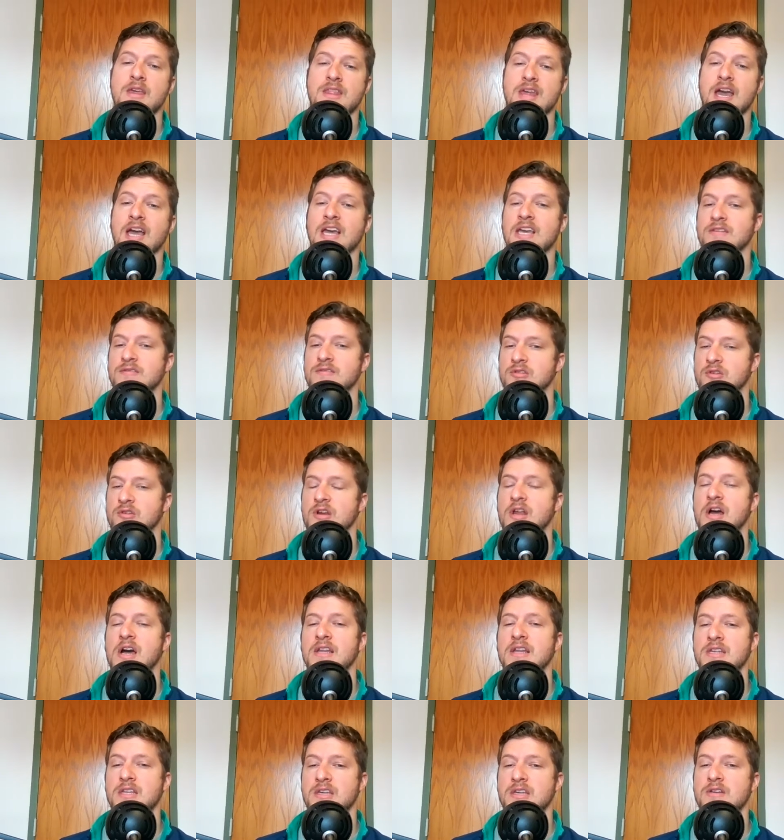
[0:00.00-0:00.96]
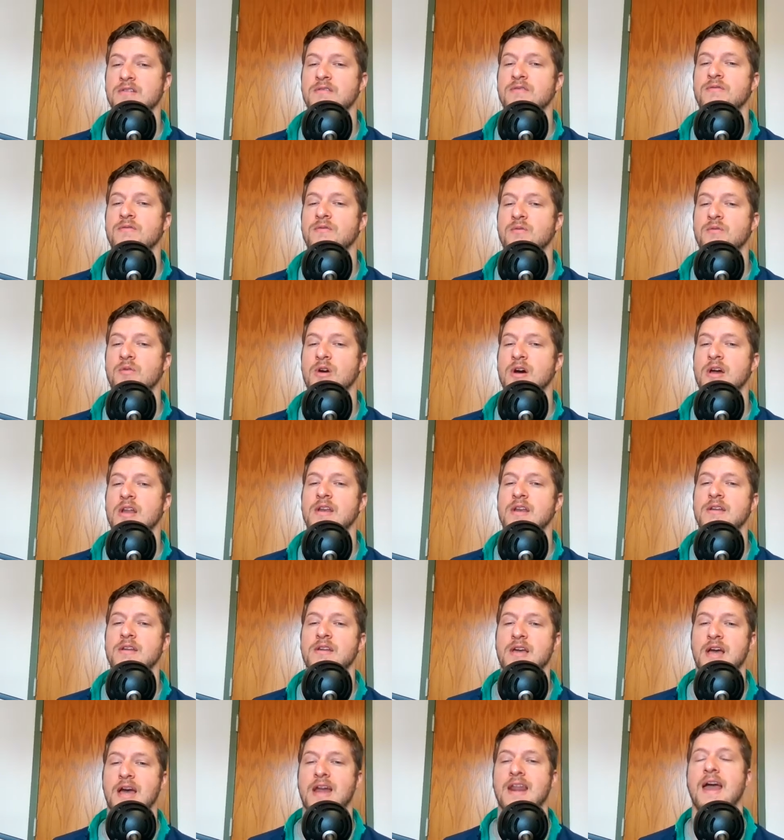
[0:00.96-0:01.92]
That gives you an idea of what
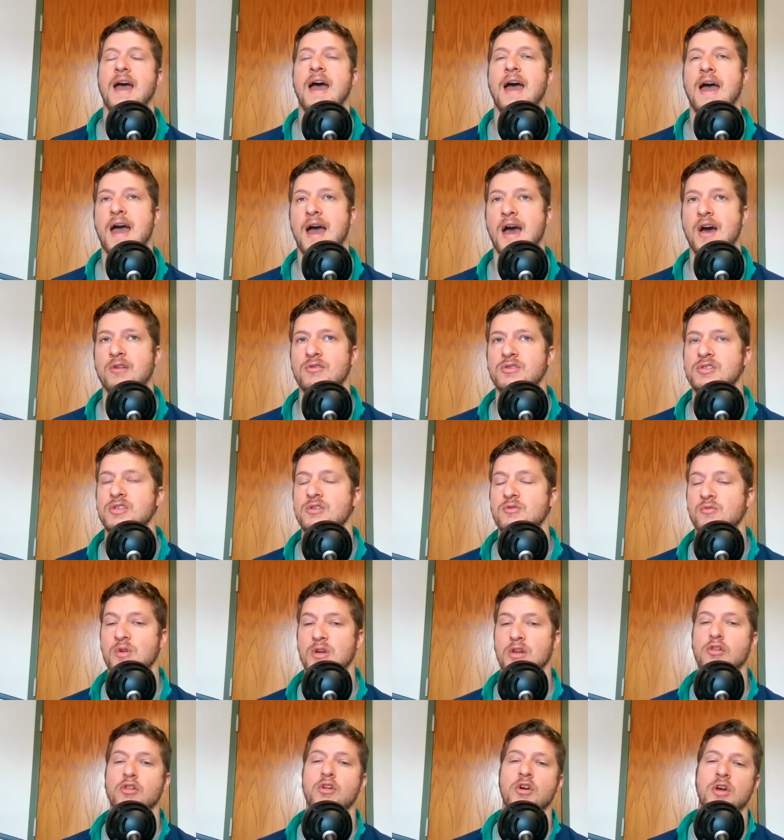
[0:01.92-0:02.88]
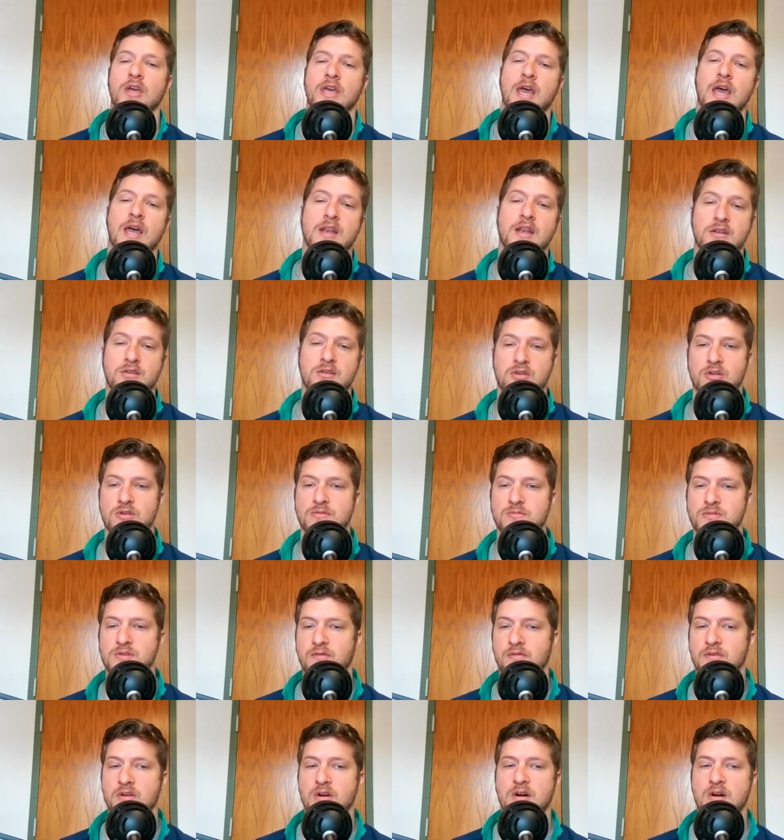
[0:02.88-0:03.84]
kind of house you want to look at in
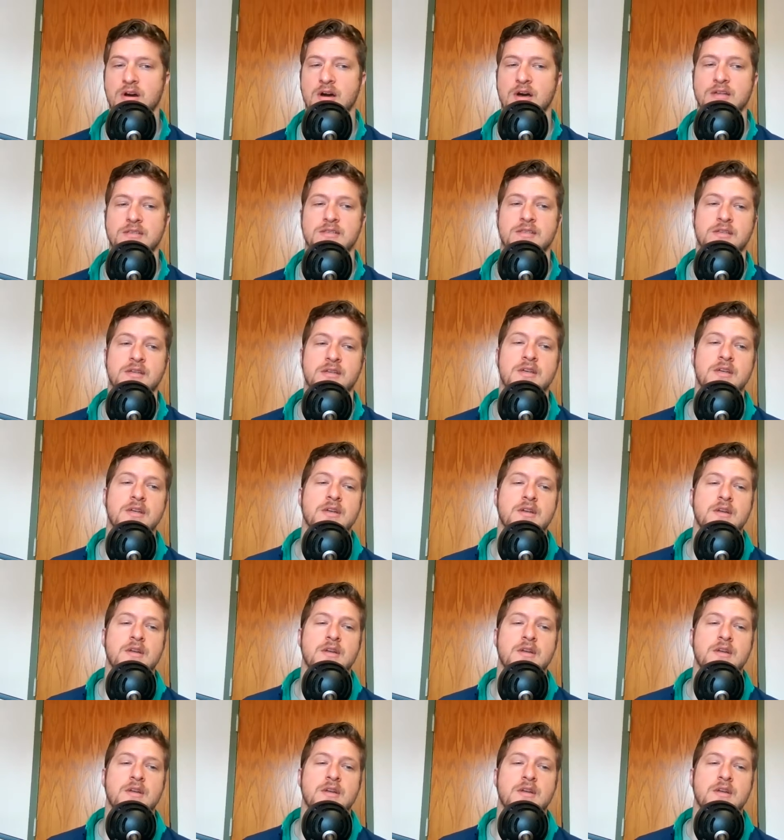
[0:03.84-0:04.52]
terms of cost.